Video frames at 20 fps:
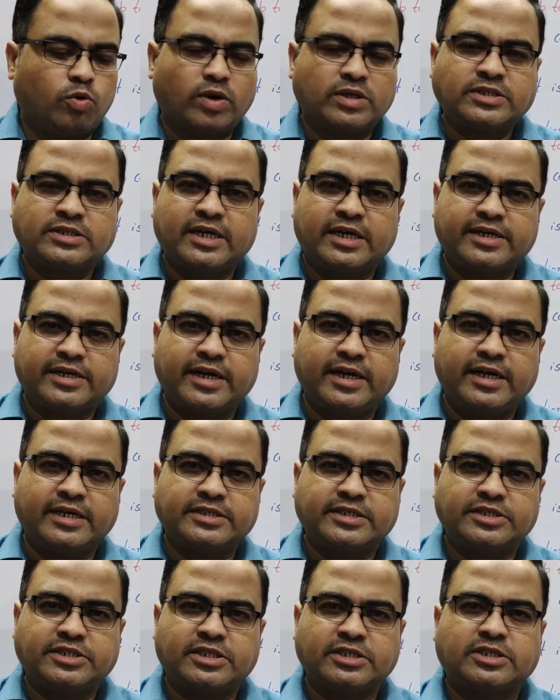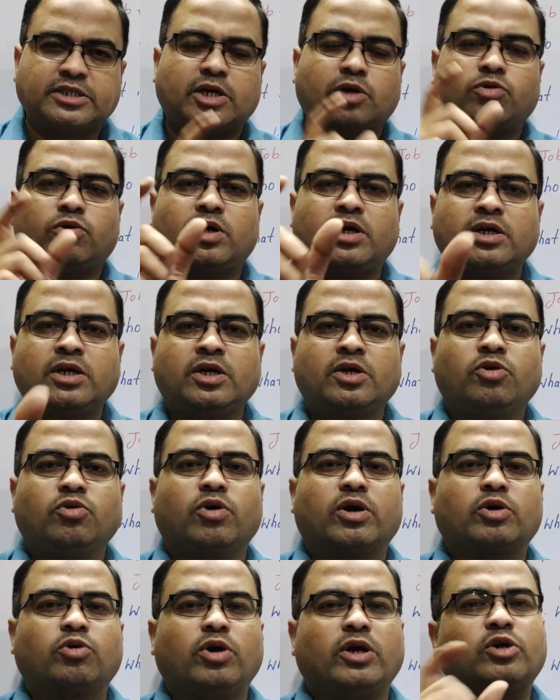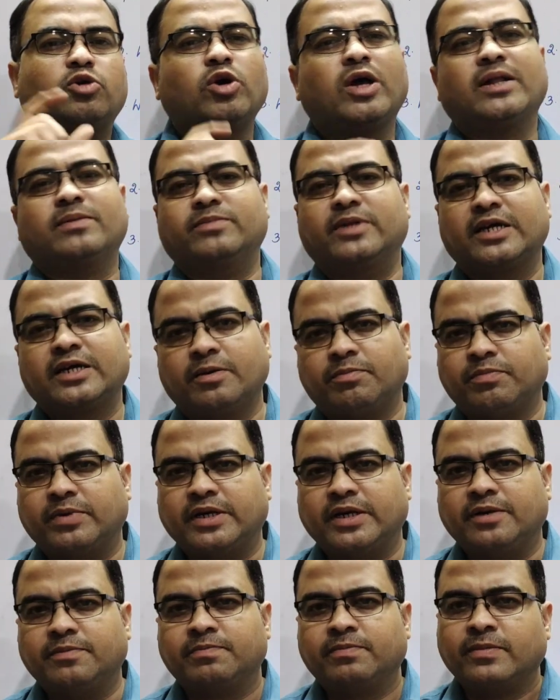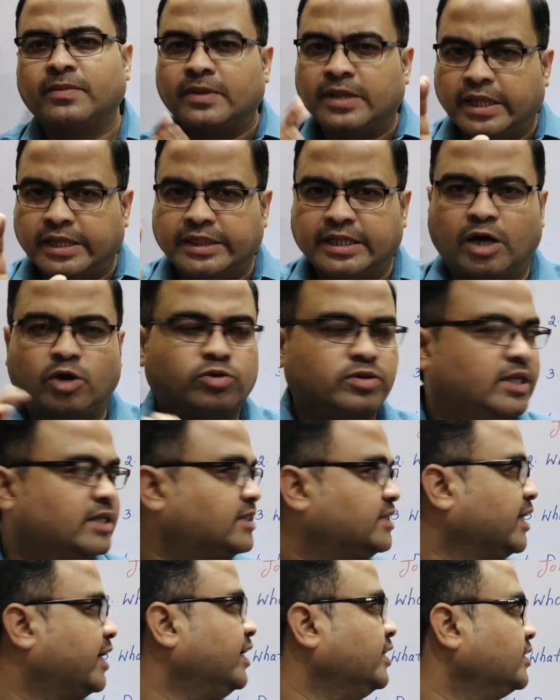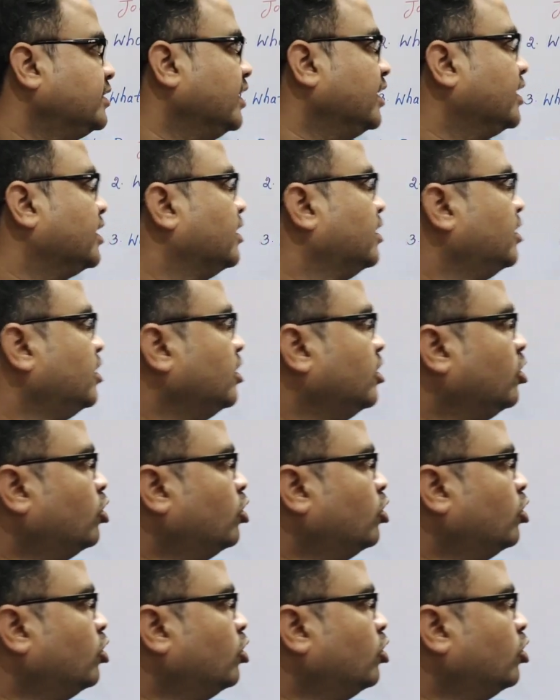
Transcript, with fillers: Once the training sessions are over, you are going to help the company. Now, the second thing,